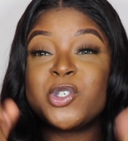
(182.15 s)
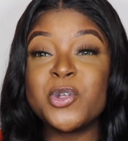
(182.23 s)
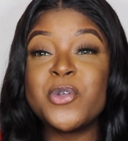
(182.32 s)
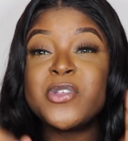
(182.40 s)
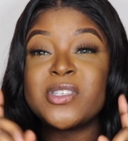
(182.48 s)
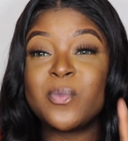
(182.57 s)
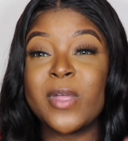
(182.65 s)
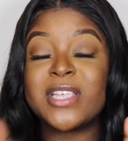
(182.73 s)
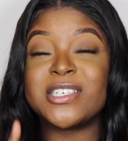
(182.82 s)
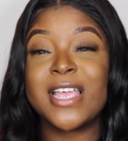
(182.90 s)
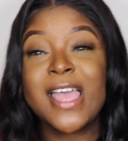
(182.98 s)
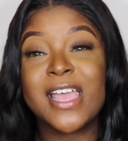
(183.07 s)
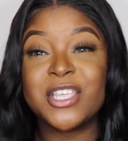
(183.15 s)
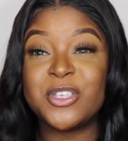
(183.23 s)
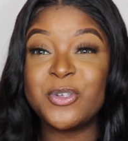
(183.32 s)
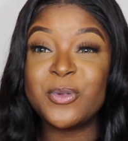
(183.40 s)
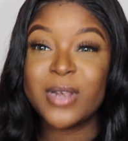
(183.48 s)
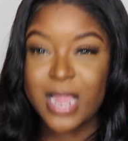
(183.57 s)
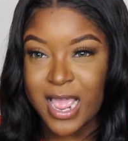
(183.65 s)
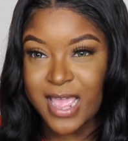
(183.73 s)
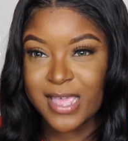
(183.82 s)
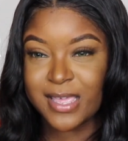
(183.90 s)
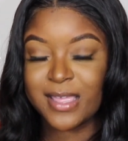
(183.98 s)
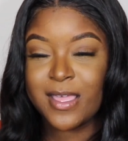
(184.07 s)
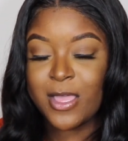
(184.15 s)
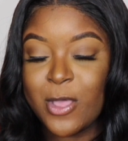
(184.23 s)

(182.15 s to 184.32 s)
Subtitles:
choose which hair you like.